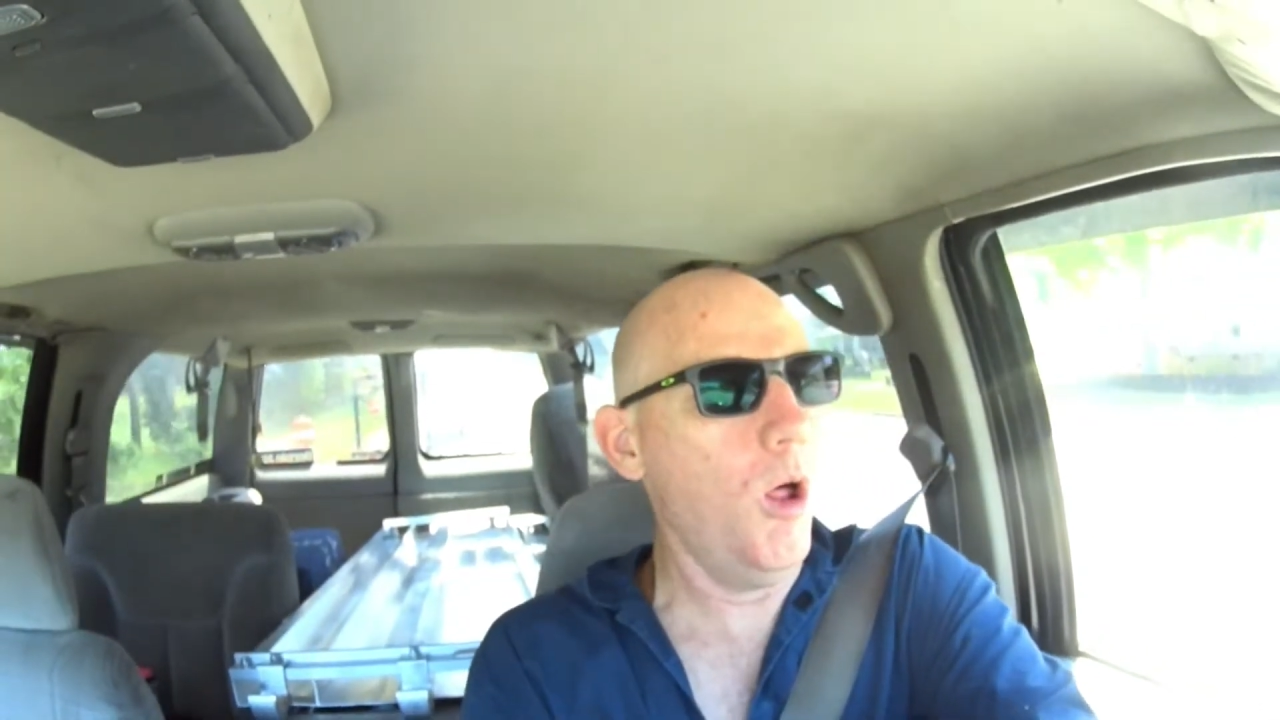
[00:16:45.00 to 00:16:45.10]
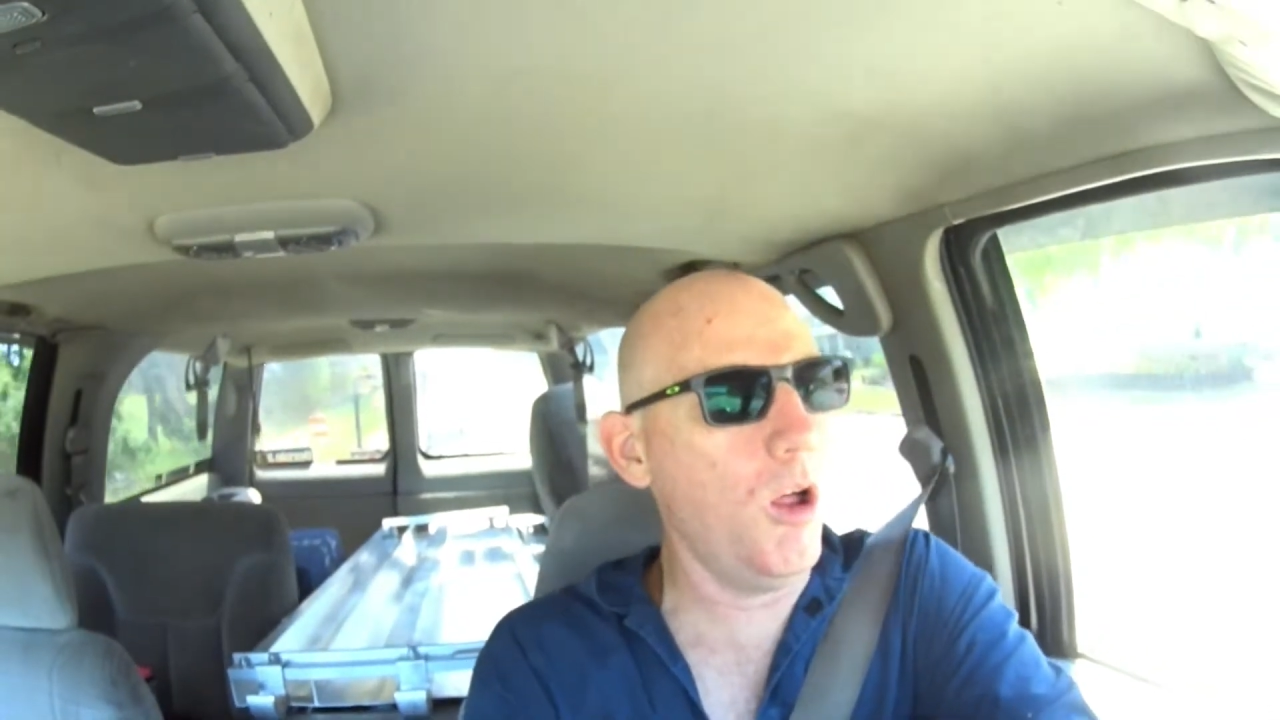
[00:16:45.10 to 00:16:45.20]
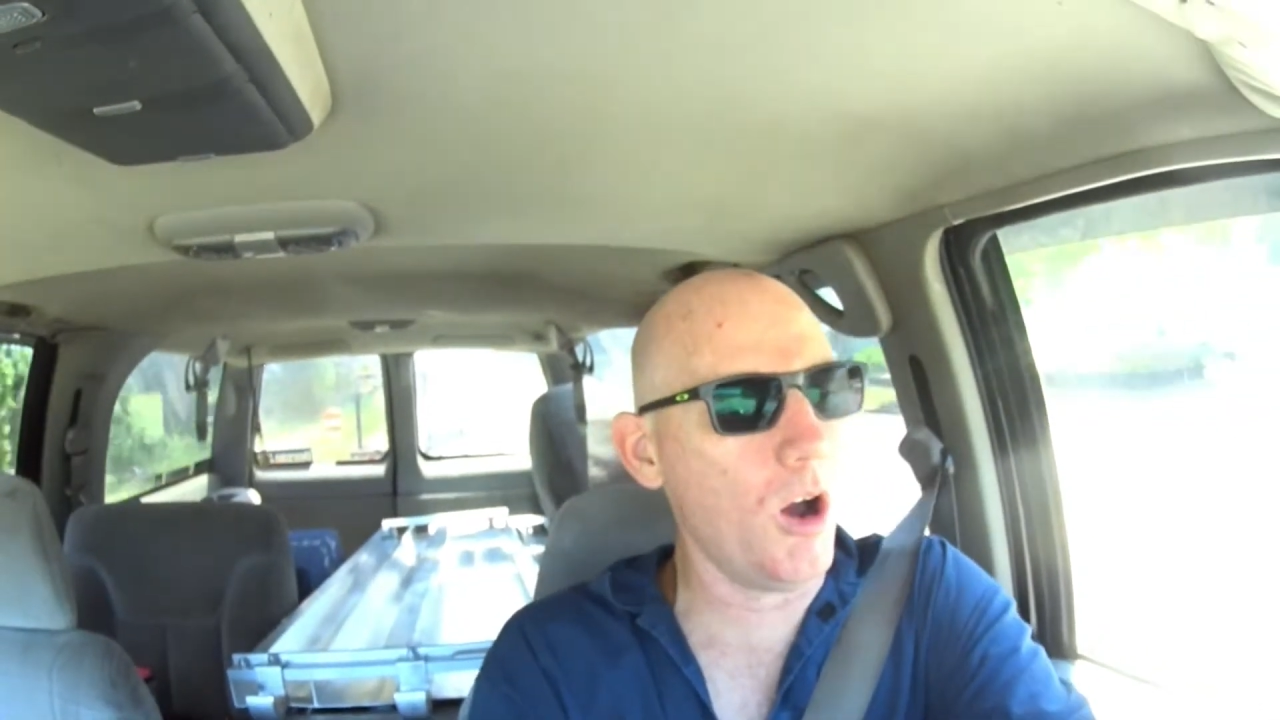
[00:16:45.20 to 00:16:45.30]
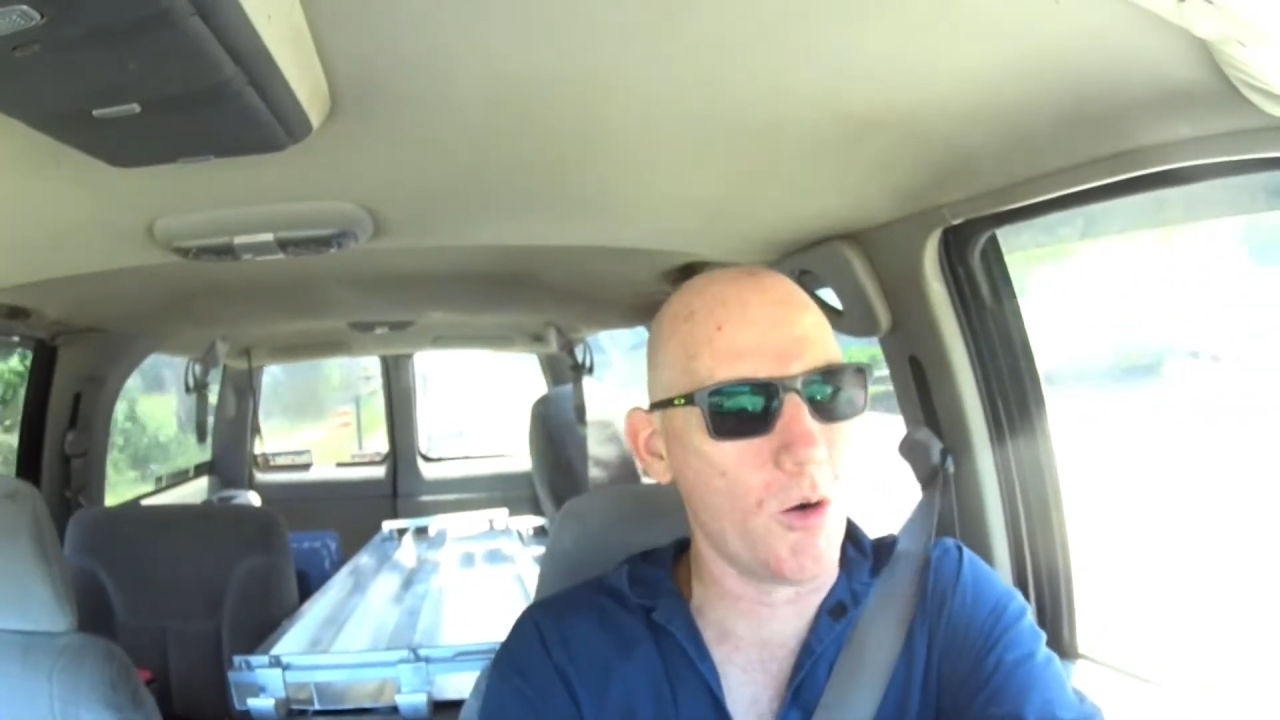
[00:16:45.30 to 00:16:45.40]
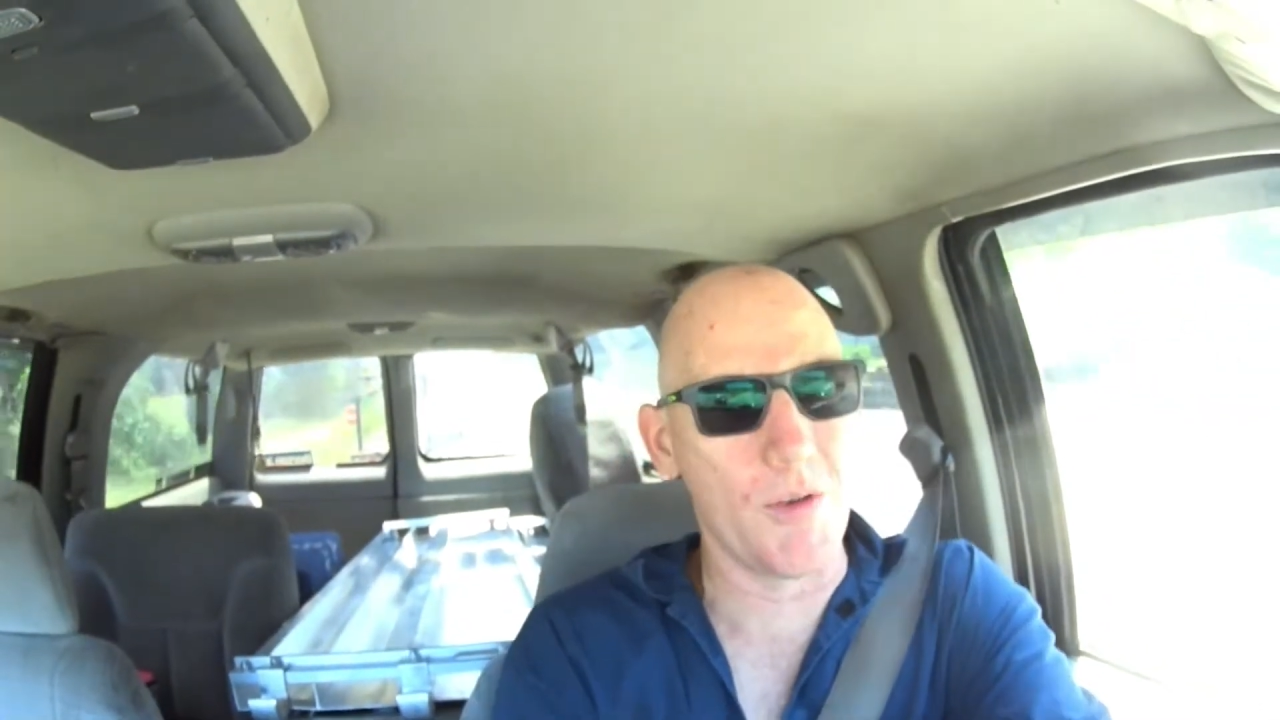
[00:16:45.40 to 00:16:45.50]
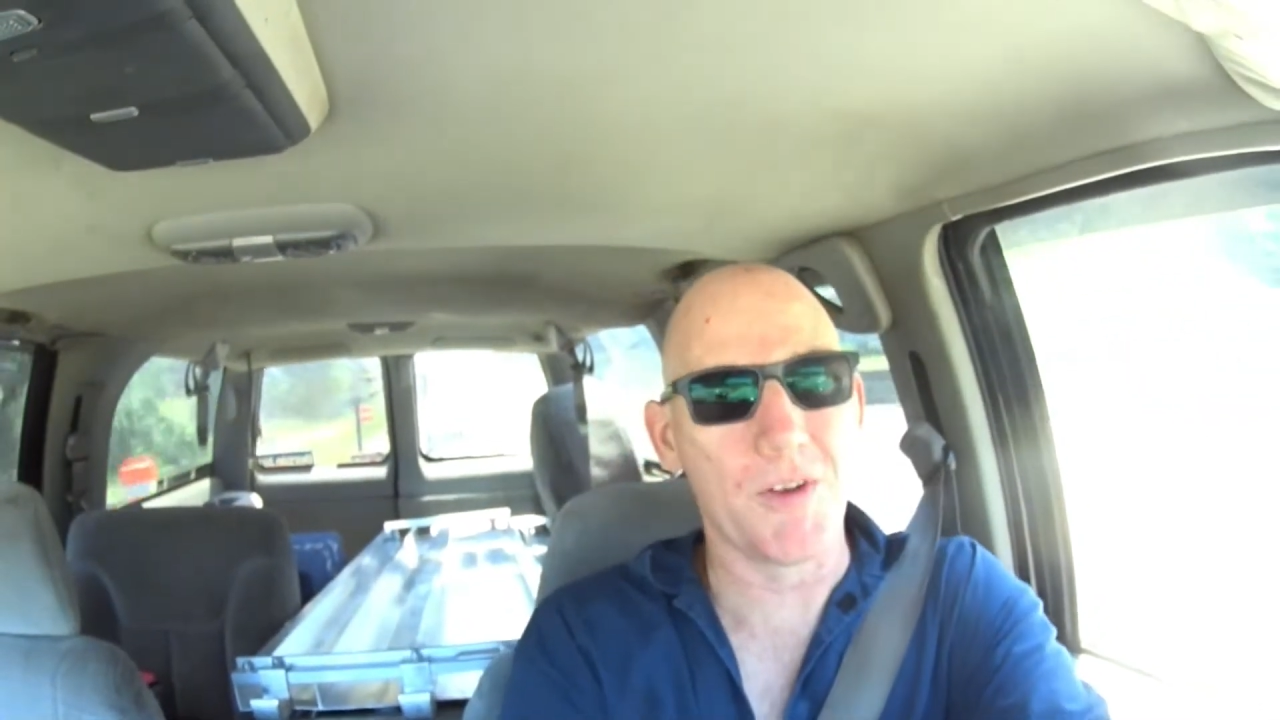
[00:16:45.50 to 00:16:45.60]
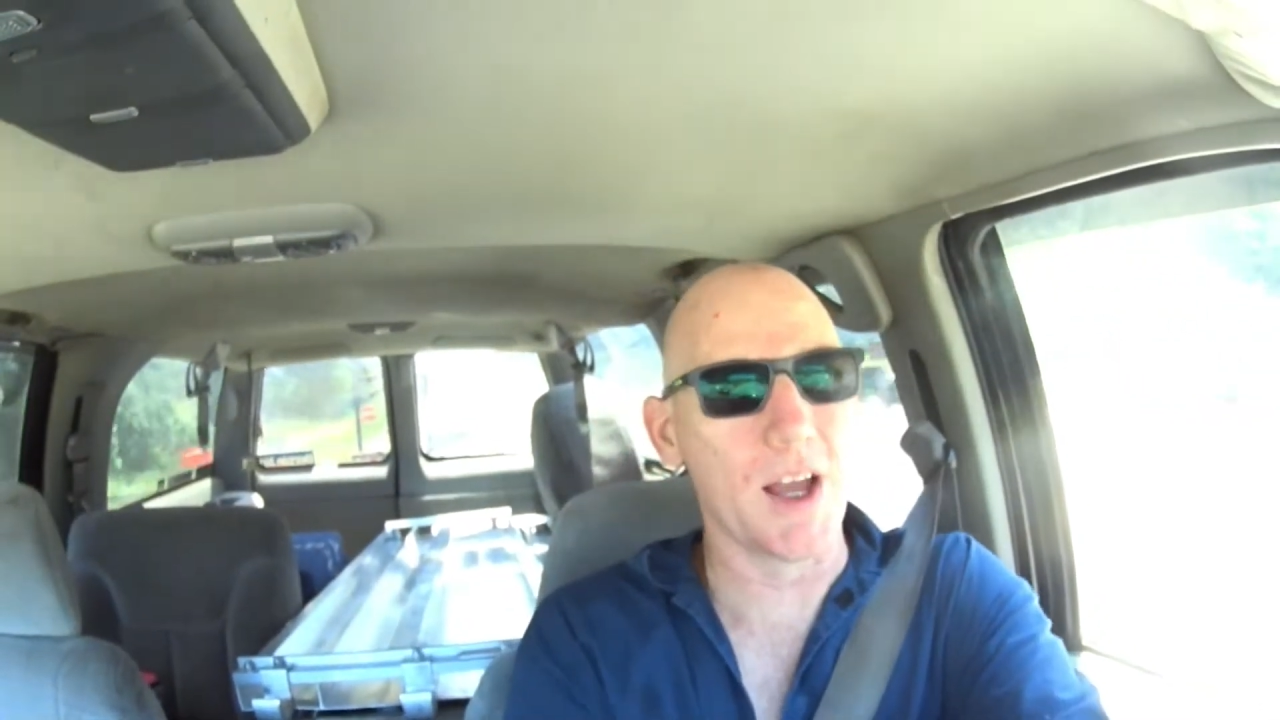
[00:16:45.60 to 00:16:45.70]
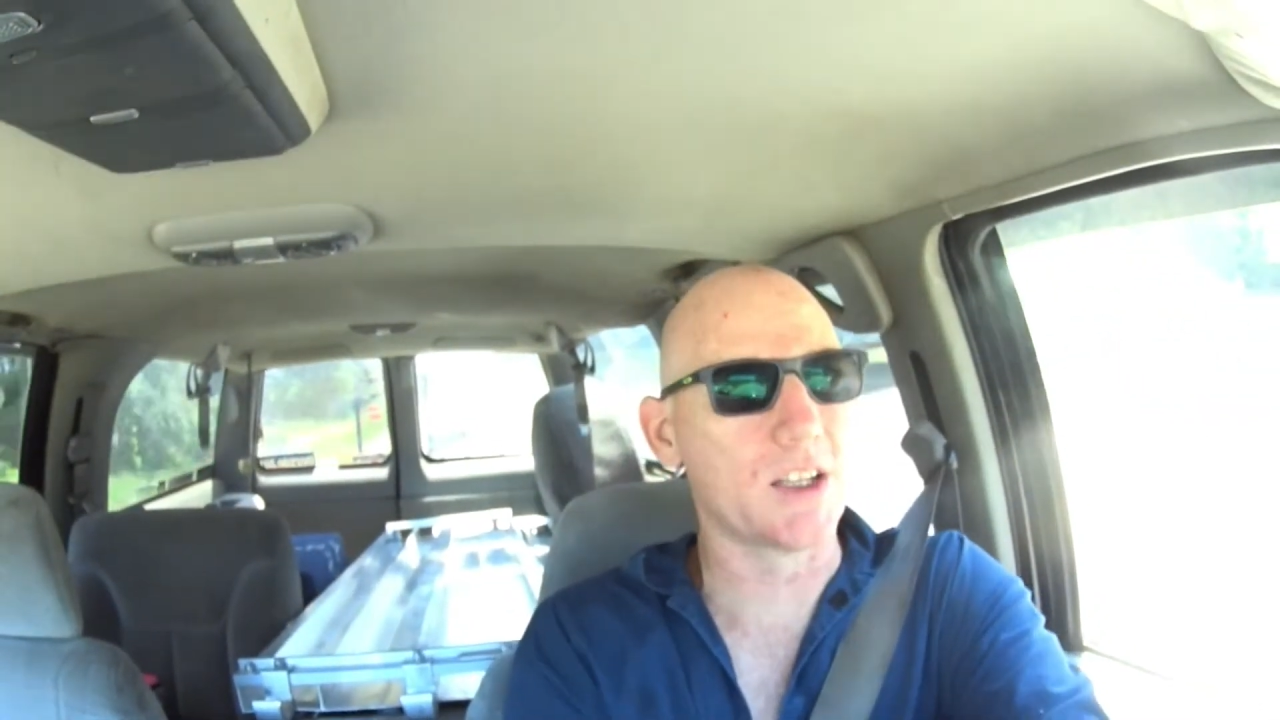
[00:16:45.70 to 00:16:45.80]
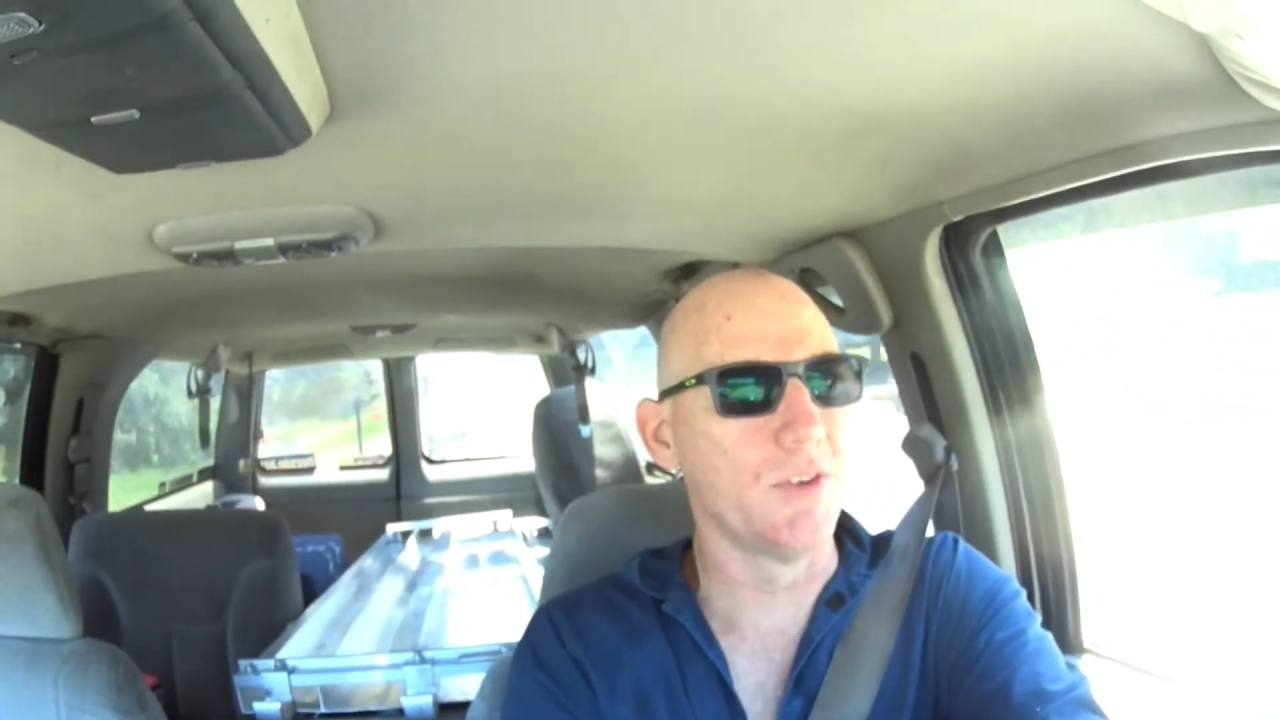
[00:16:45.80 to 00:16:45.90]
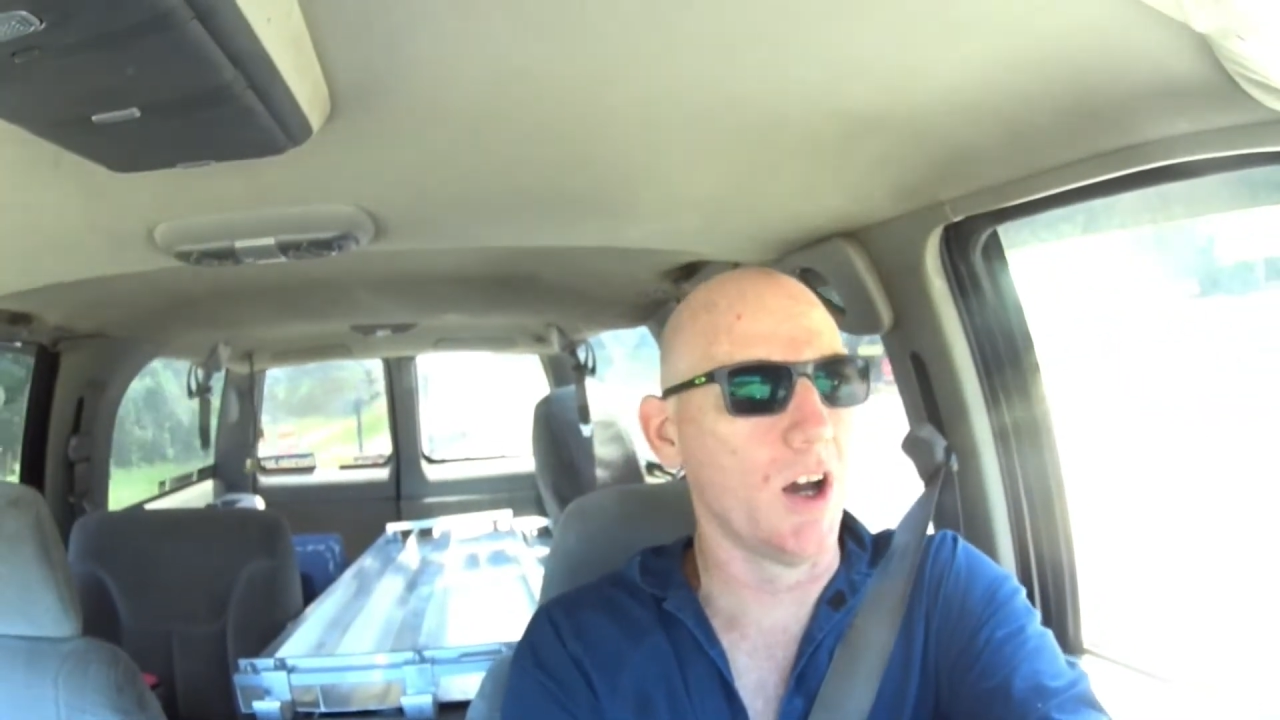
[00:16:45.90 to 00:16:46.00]
are
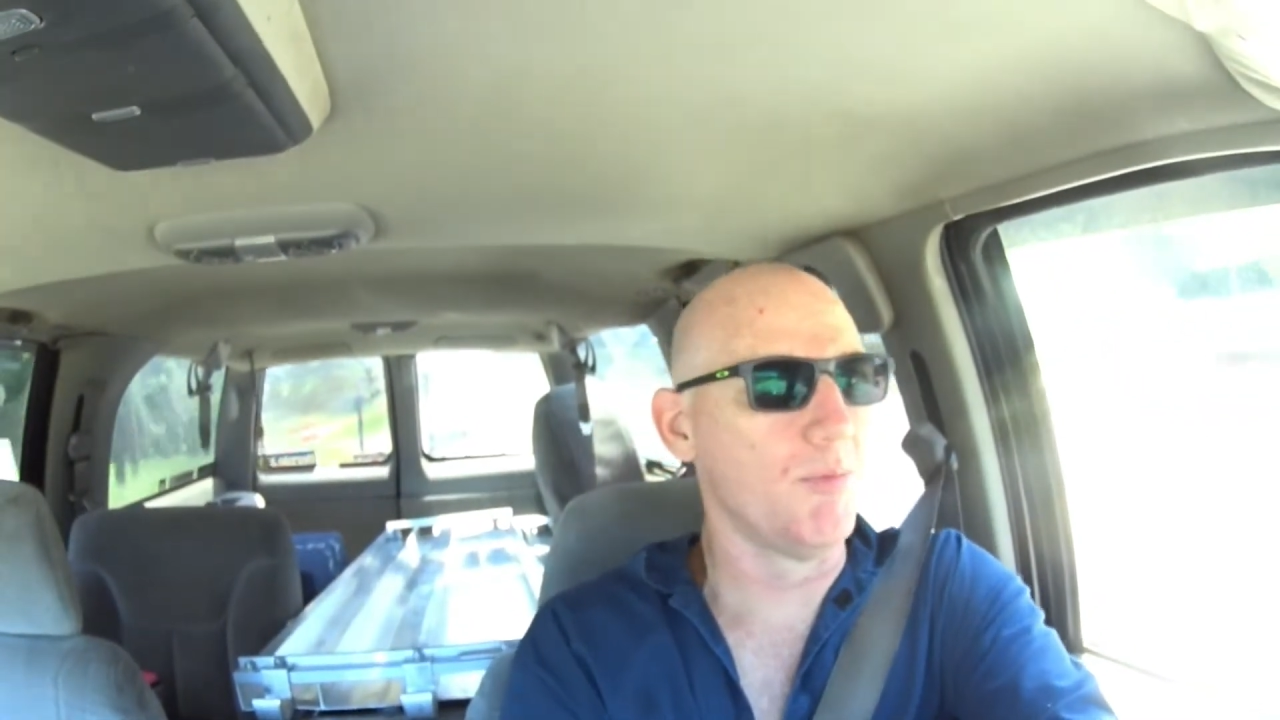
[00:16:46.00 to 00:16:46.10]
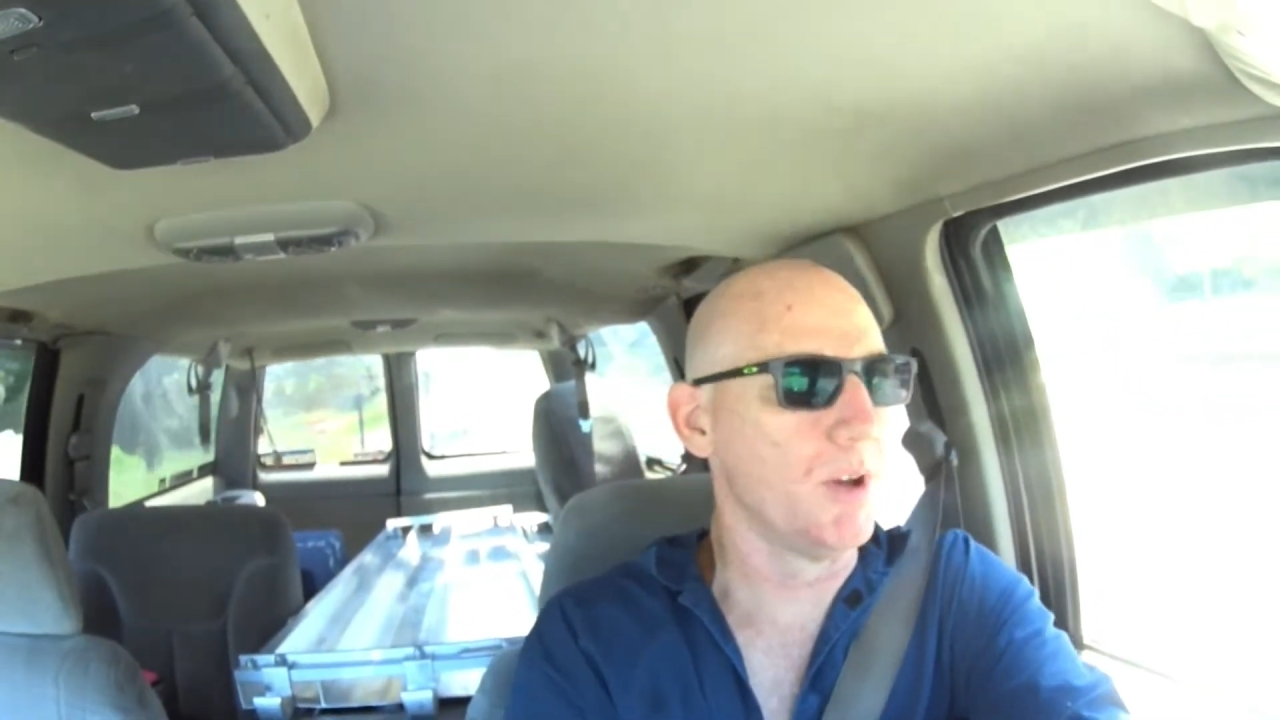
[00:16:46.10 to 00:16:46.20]
reflective of.